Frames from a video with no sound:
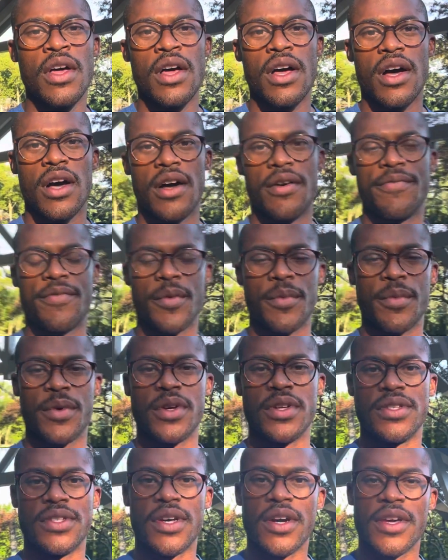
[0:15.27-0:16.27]
um, from
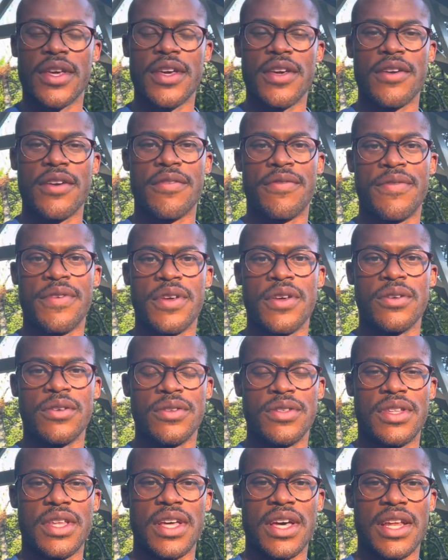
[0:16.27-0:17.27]
Kentucky
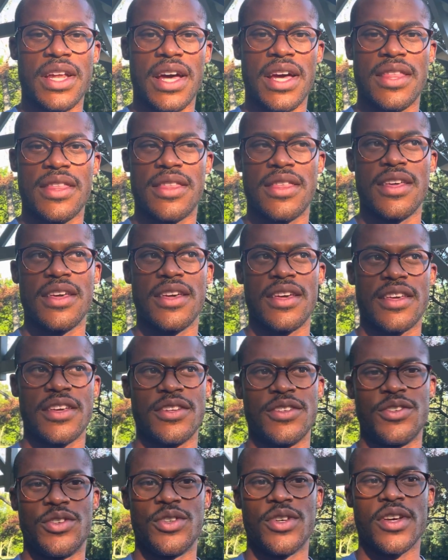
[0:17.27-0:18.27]
Afield that I think
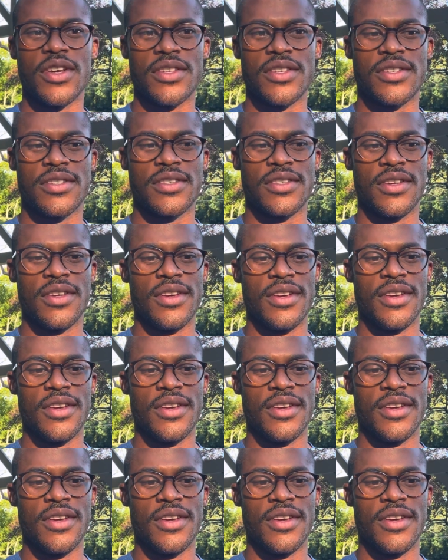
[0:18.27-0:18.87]
is just